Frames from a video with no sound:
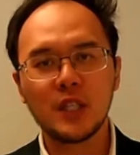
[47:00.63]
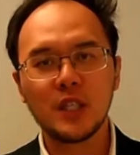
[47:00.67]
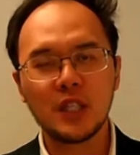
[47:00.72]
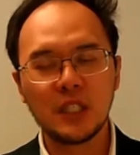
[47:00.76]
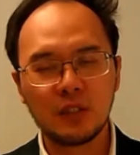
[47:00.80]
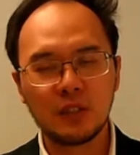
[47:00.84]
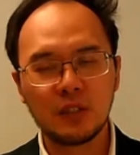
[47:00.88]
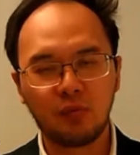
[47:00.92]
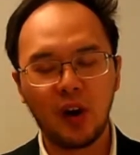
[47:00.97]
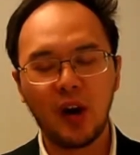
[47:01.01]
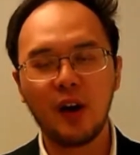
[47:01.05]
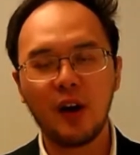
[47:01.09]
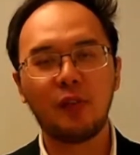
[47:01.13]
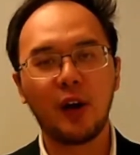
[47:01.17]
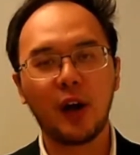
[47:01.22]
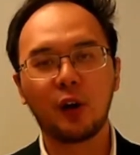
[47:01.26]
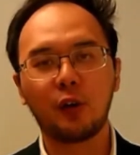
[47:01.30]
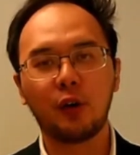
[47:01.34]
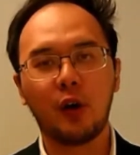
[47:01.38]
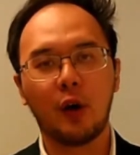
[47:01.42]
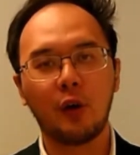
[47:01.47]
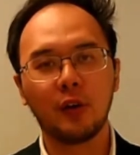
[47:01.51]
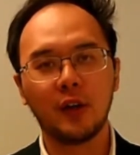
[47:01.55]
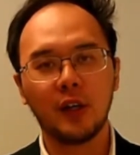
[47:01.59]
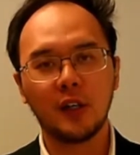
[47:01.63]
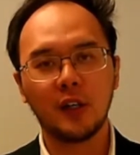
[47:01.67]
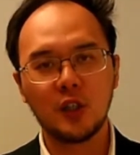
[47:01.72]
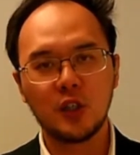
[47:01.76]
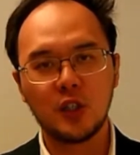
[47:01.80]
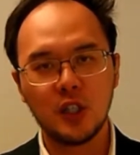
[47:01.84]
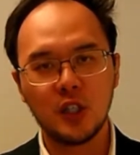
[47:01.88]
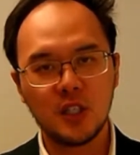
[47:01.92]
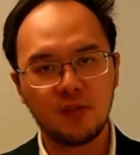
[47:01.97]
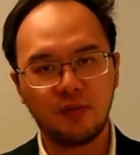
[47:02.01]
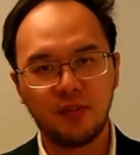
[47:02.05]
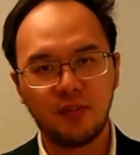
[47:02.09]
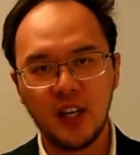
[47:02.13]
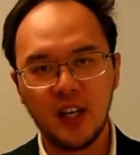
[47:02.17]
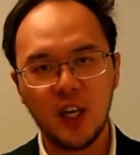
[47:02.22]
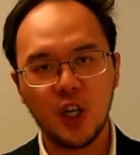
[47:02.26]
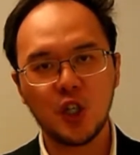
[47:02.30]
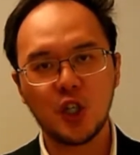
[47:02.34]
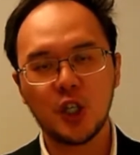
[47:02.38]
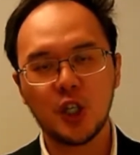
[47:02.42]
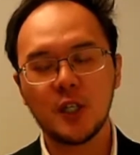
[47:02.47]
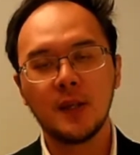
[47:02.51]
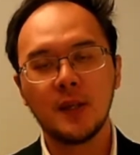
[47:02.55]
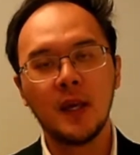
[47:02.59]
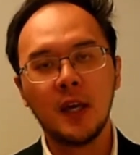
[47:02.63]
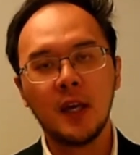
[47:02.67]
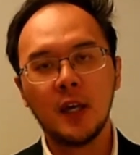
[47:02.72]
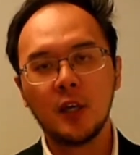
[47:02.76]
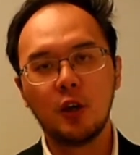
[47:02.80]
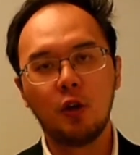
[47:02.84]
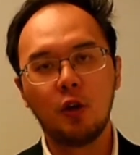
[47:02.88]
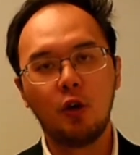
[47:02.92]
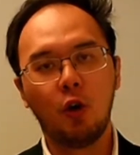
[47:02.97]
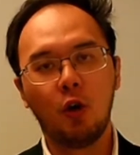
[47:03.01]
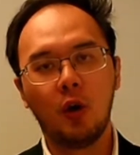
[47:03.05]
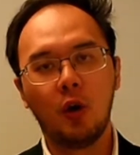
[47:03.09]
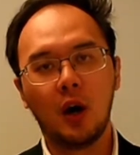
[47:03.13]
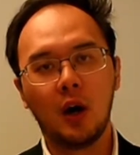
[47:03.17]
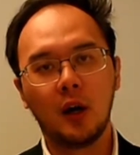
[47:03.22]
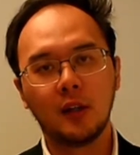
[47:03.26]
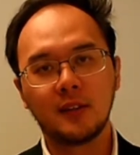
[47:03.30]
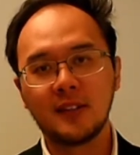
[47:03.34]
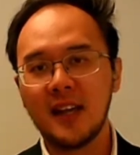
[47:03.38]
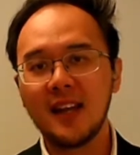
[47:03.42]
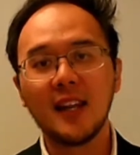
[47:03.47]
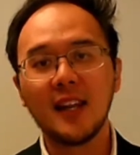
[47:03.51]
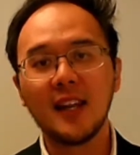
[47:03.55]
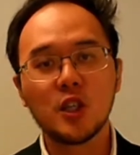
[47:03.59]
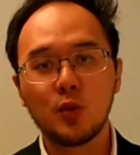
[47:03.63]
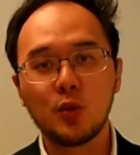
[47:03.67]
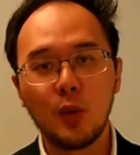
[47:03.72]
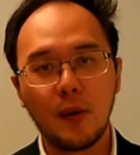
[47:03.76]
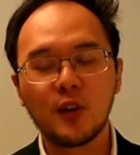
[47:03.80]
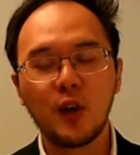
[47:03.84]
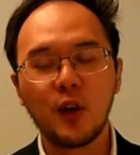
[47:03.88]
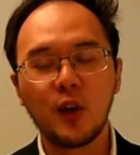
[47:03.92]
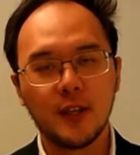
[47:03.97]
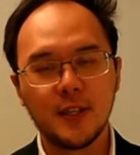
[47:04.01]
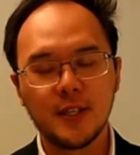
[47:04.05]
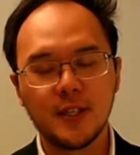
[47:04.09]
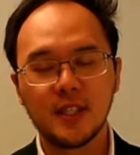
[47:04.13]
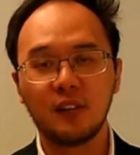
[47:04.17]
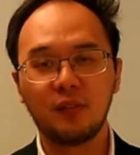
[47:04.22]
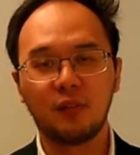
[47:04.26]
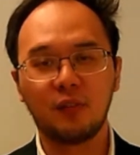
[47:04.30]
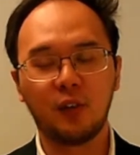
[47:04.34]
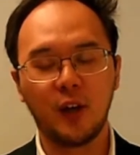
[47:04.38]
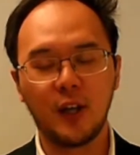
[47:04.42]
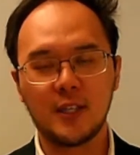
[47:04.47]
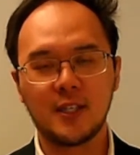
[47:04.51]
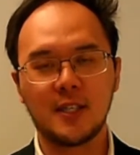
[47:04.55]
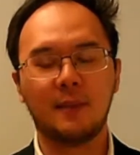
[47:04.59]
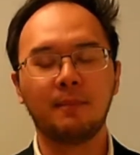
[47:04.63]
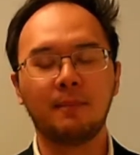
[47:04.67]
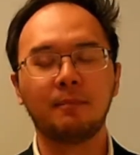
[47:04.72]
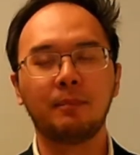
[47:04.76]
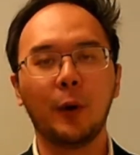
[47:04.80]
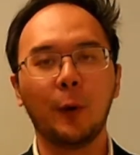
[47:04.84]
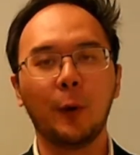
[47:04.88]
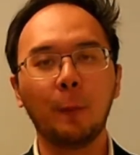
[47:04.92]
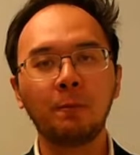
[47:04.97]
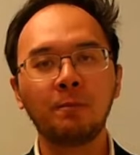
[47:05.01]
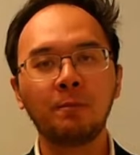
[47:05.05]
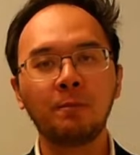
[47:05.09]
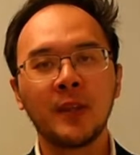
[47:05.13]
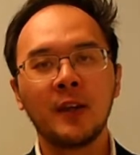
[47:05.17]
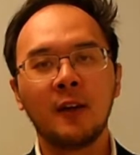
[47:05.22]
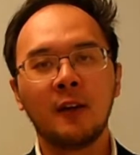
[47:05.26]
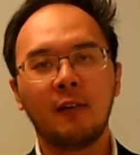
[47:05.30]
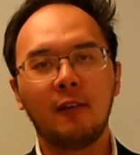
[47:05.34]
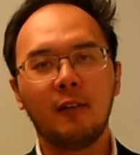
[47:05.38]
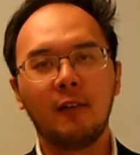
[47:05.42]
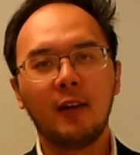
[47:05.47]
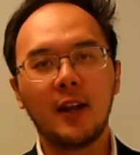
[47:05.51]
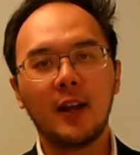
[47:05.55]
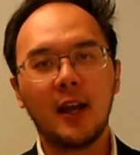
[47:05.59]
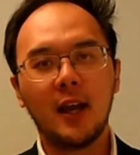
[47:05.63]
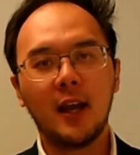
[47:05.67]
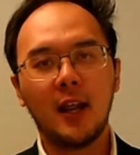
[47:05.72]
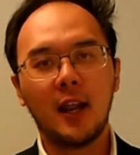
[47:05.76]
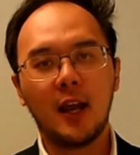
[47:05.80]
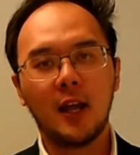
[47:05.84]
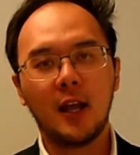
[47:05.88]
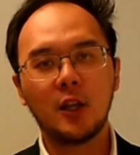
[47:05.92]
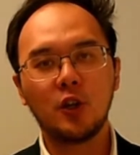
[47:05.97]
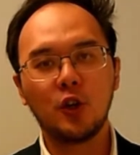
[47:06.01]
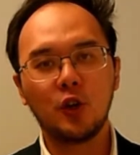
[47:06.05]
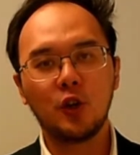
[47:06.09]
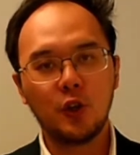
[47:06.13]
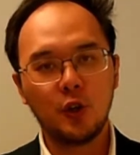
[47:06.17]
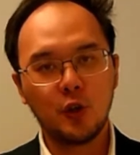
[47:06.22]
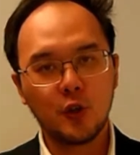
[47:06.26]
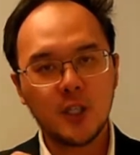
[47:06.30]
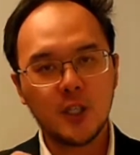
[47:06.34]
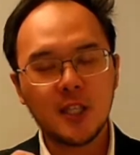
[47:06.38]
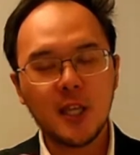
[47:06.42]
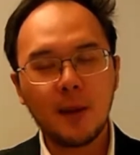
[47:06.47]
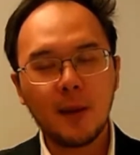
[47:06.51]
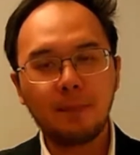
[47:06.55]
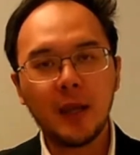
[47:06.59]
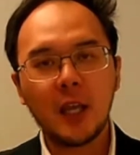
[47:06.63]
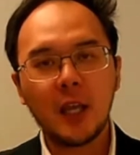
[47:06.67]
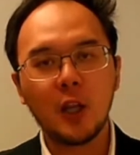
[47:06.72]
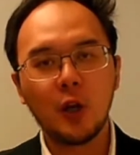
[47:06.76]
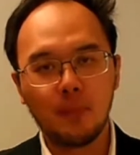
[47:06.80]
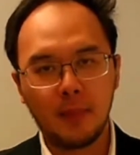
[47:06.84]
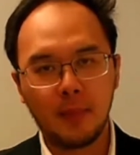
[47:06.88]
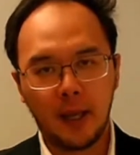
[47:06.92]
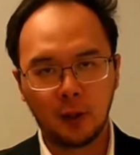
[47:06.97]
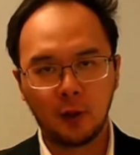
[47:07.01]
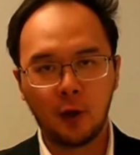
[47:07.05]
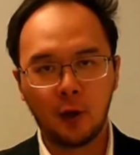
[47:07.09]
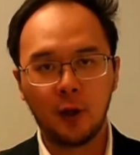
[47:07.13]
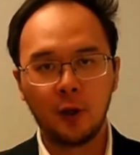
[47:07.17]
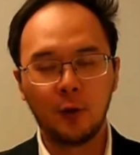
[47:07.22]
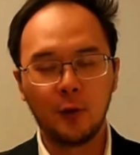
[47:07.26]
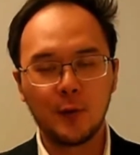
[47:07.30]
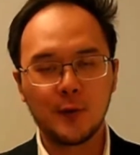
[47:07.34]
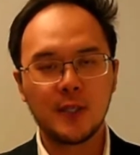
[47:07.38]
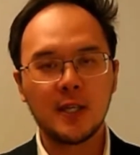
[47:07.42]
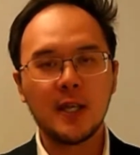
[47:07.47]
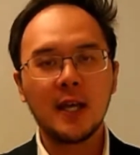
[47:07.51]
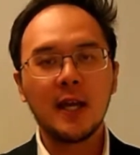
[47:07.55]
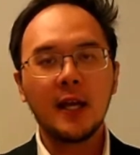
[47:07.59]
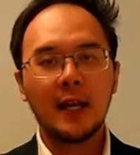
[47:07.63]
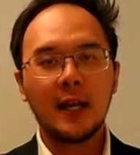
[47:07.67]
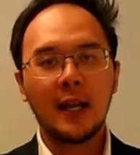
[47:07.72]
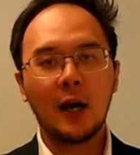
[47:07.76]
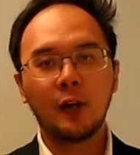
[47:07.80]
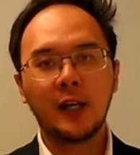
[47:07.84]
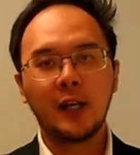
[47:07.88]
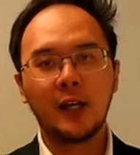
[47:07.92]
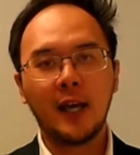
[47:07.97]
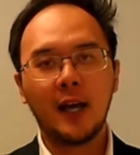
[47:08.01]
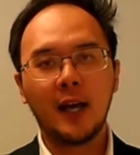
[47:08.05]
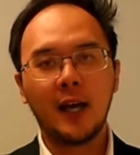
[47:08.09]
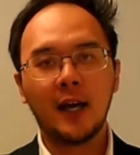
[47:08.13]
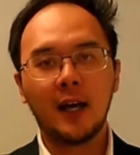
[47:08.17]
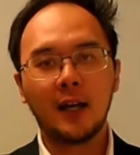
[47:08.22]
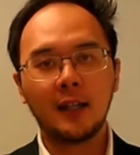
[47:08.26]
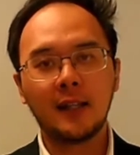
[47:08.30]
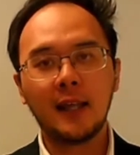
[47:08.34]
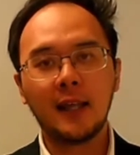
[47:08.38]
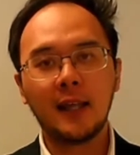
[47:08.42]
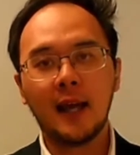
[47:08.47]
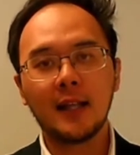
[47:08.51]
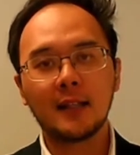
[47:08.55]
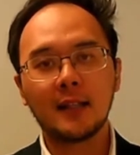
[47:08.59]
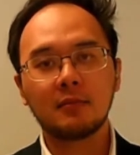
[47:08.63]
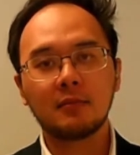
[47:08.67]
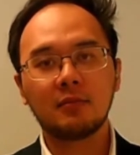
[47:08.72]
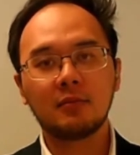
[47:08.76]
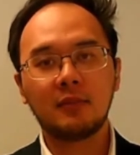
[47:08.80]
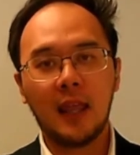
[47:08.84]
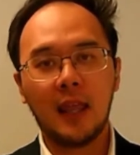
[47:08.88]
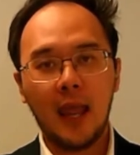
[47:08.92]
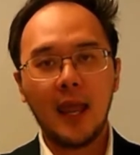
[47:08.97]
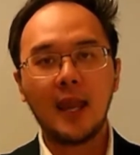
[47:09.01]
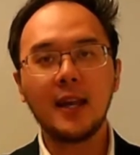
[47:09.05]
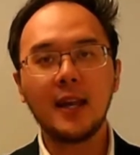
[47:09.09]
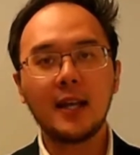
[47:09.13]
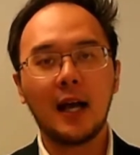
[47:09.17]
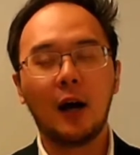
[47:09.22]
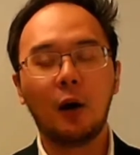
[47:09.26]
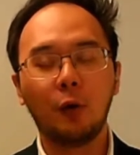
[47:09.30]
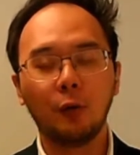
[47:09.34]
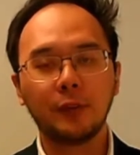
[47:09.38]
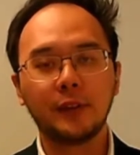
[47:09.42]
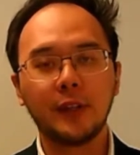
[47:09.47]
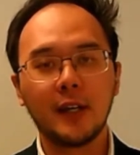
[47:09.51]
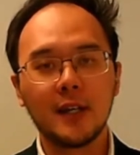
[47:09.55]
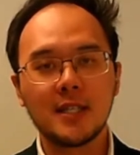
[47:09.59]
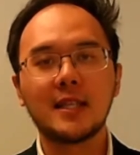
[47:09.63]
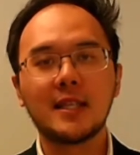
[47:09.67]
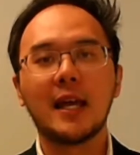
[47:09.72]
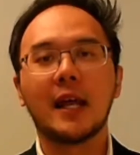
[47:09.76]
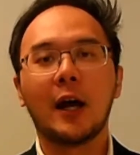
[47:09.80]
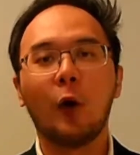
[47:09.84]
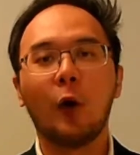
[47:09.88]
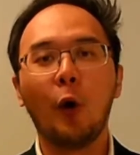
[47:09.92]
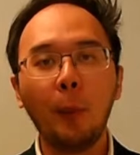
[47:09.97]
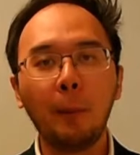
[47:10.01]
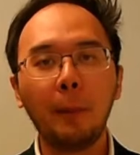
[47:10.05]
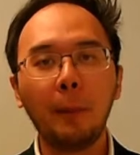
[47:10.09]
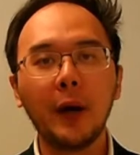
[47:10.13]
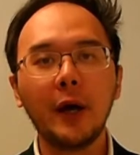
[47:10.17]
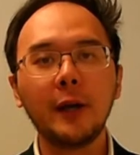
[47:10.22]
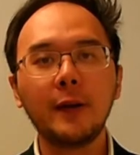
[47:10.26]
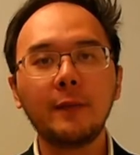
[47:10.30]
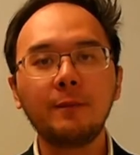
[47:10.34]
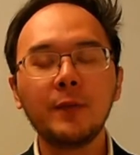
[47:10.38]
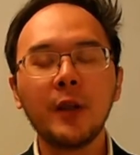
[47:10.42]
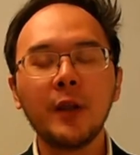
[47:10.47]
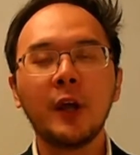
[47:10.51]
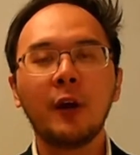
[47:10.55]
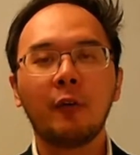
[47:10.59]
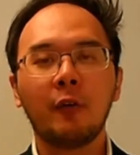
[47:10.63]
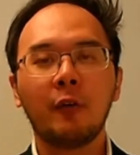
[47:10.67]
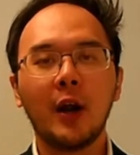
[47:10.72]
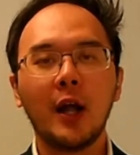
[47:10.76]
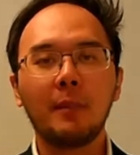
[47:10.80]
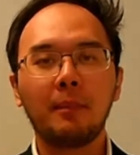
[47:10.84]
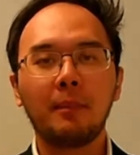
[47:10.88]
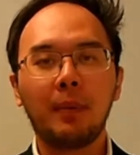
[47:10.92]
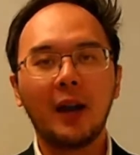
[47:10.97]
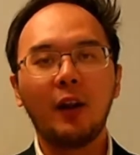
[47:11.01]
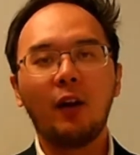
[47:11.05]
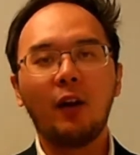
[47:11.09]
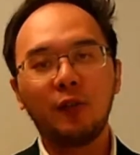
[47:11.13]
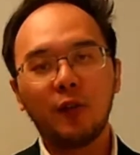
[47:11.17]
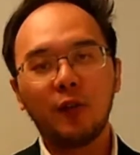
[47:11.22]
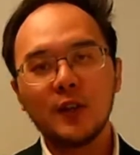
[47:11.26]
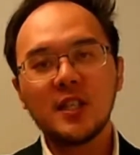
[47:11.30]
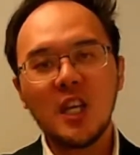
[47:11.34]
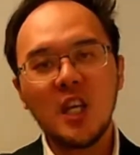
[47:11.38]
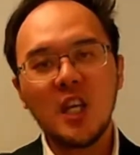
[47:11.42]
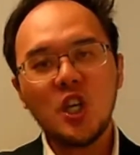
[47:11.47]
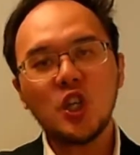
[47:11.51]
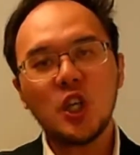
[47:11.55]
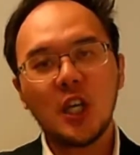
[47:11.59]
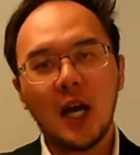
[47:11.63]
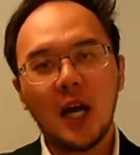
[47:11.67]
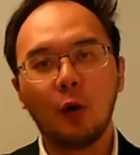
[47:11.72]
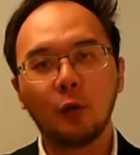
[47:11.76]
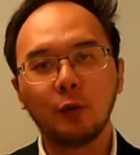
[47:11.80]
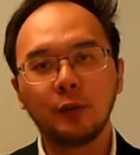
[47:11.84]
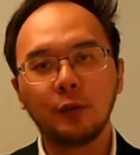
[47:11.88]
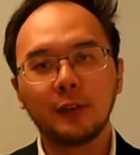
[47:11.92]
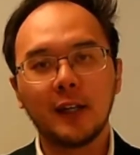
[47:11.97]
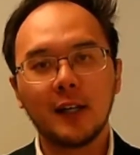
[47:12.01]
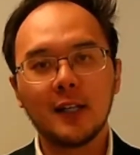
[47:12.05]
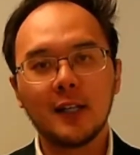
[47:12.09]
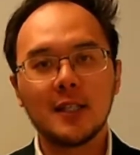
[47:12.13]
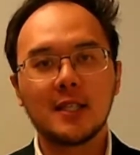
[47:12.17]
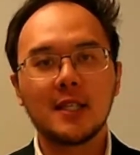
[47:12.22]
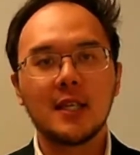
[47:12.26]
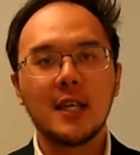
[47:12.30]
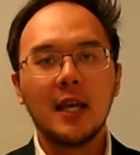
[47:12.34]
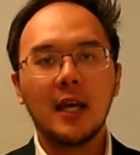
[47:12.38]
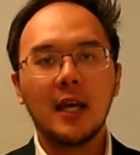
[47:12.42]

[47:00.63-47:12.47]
is very, very crowded. Just finished, a Taylor Swift concert, for example, right? And you stepping into McDonald's. Now, there are 10 counters that are open, right? But of course, each counters,